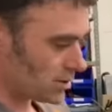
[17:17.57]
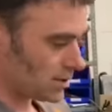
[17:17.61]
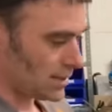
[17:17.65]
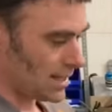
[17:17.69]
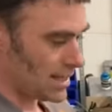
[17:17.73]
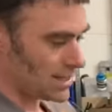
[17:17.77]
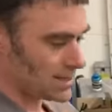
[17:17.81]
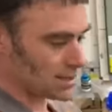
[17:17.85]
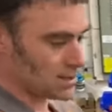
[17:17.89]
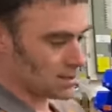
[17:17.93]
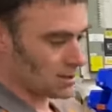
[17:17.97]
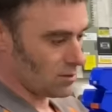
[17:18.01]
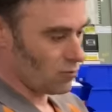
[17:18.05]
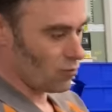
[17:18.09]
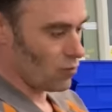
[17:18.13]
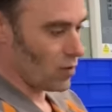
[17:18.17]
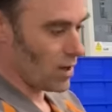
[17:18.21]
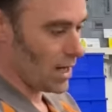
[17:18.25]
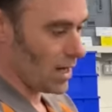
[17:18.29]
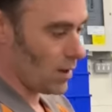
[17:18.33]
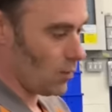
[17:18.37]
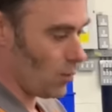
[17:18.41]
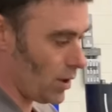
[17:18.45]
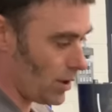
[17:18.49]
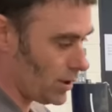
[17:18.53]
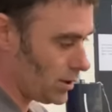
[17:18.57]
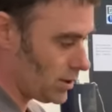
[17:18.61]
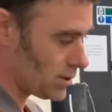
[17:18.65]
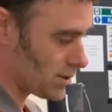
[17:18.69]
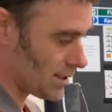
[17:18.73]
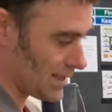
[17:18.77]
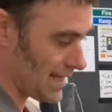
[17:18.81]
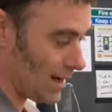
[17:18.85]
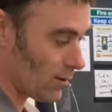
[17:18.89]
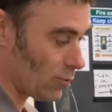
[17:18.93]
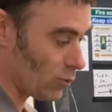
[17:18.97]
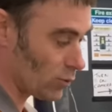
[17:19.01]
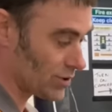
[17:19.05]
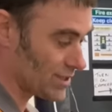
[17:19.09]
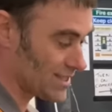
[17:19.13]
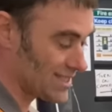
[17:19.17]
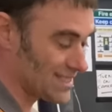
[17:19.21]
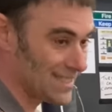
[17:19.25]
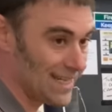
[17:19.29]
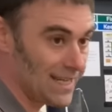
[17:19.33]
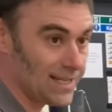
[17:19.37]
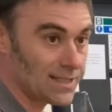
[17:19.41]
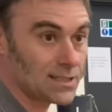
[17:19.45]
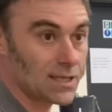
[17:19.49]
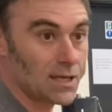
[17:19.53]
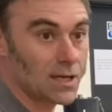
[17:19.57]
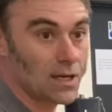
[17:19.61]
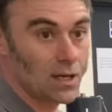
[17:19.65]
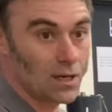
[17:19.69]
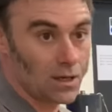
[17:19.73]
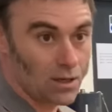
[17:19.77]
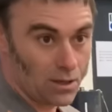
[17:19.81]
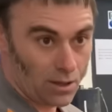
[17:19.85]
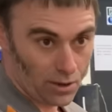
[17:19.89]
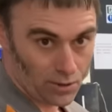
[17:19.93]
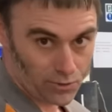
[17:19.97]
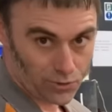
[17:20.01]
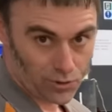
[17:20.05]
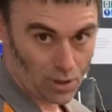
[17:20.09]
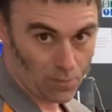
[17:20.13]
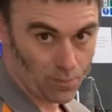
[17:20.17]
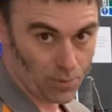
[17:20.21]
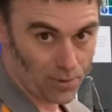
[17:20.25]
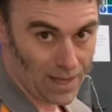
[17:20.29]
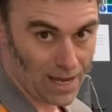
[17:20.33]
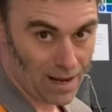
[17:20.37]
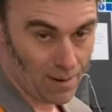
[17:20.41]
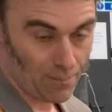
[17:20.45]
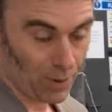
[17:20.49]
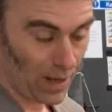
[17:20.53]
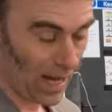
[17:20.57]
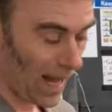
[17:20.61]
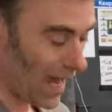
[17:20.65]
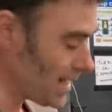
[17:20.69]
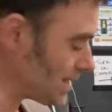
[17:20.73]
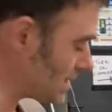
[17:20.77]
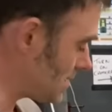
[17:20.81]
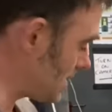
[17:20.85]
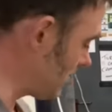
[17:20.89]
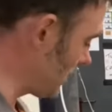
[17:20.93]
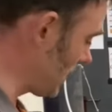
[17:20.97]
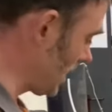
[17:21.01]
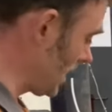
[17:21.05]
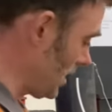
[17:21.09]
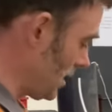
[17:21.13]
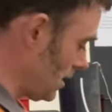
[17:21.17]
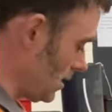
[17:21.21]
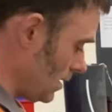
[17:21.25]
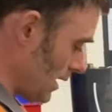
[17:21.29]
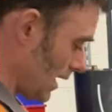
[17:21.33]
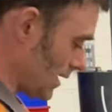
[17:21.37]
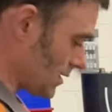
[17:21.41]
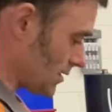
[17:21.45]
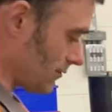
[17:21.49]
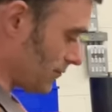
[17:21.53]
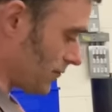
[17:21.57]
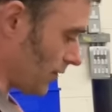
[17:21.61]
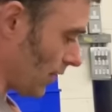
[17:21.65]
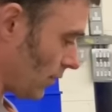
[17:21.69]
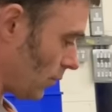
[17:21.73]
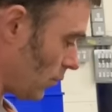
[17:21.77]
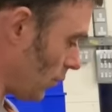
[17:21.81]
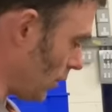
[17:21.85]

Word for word: So that's the rear one. So that would sit on top of that plate. That's the front